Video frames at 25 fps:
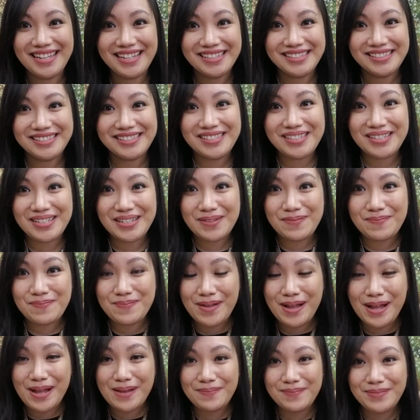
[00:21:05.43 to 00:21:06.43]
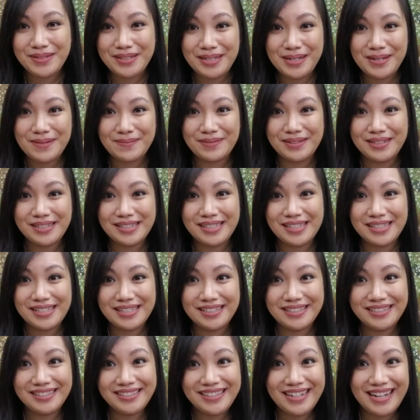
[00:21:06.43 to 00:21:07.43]
So you can pop it up, and it
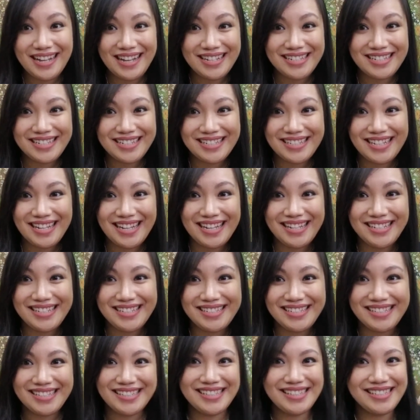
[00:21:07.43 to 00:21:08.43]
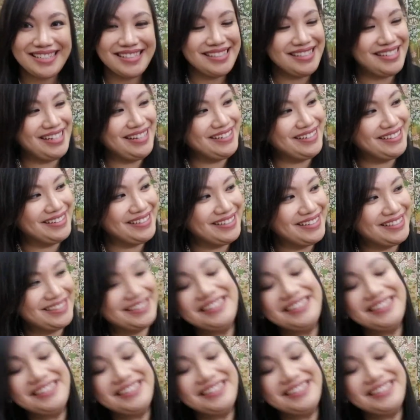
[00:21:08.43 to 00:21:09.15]
says congratulations.